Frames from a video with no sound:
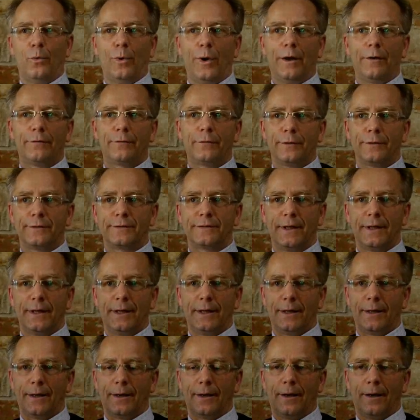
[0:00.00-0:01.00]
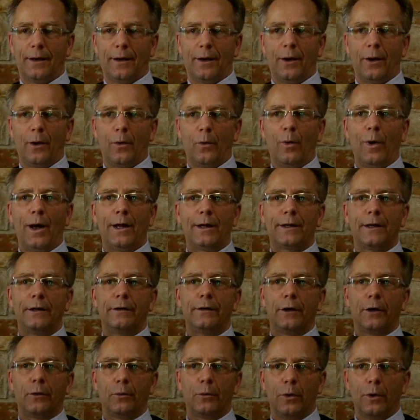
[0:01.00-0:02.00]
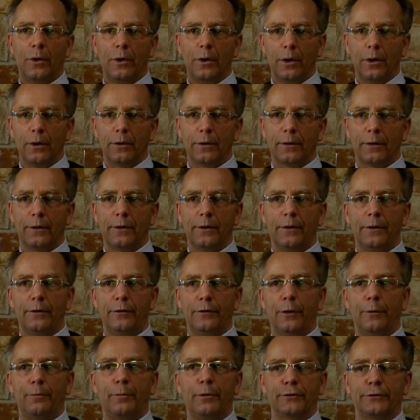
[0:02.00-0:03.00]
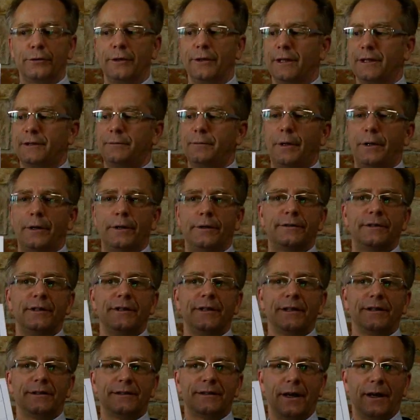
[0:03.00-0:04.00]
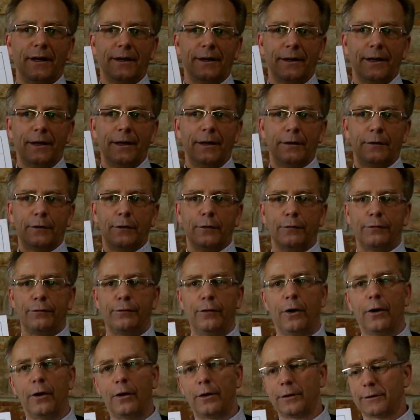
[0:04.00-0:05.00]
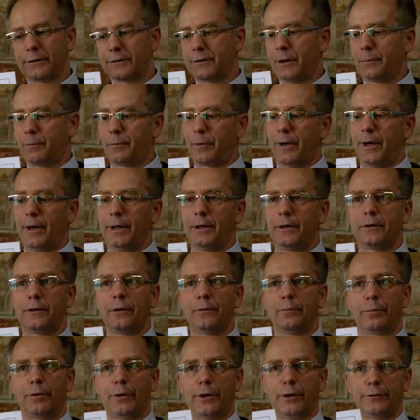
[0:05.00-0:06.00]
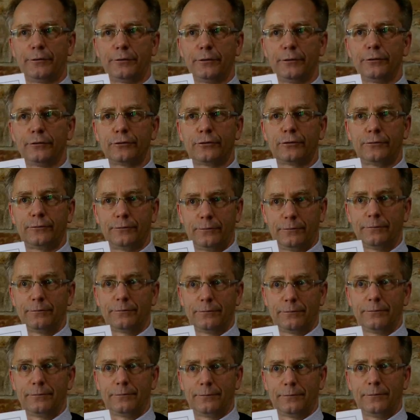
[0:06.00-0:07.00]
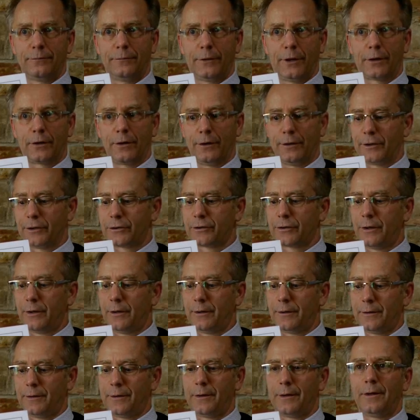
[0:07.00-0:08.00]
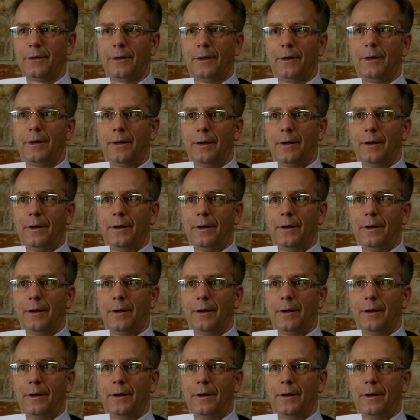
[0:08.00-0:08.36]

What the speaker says: we have to say, what in the world the person experienced in his psyche to force the brain to produce the condition